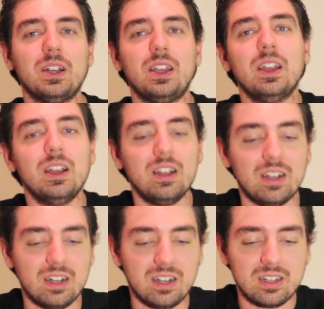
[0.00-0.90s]
my
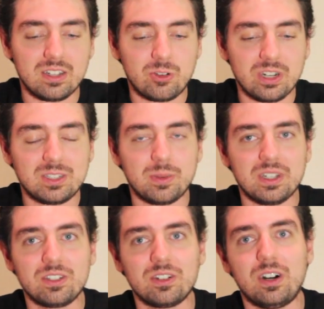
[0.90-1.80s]
uh, great
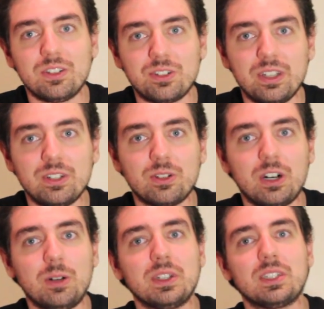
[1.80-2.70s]
sponsor,
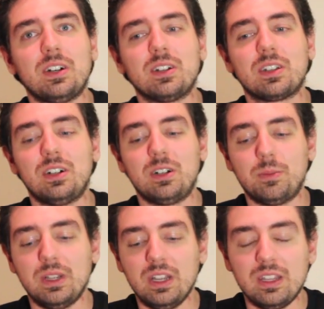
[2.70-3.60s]
alteregocomics.com.